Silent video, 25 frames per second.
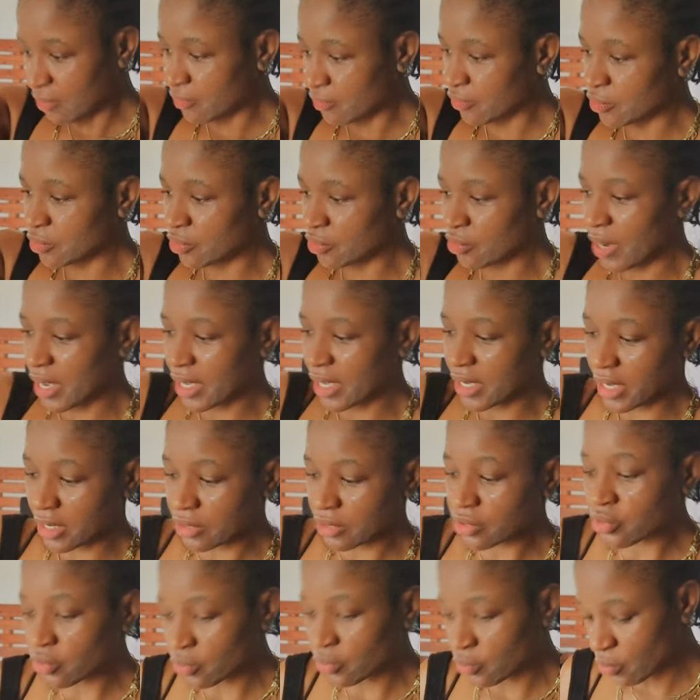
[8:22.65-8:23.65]
even though I
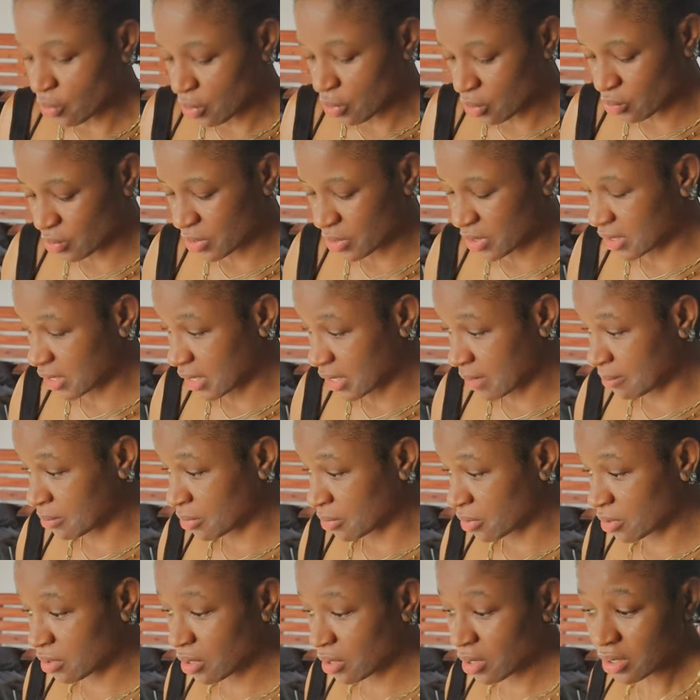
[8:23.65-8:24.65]
get to work with them,
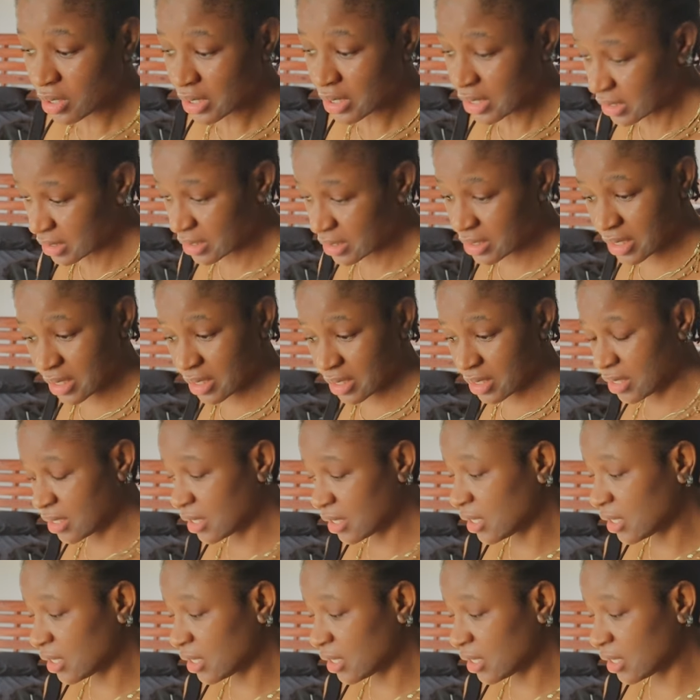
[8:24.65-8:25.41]
but honestly,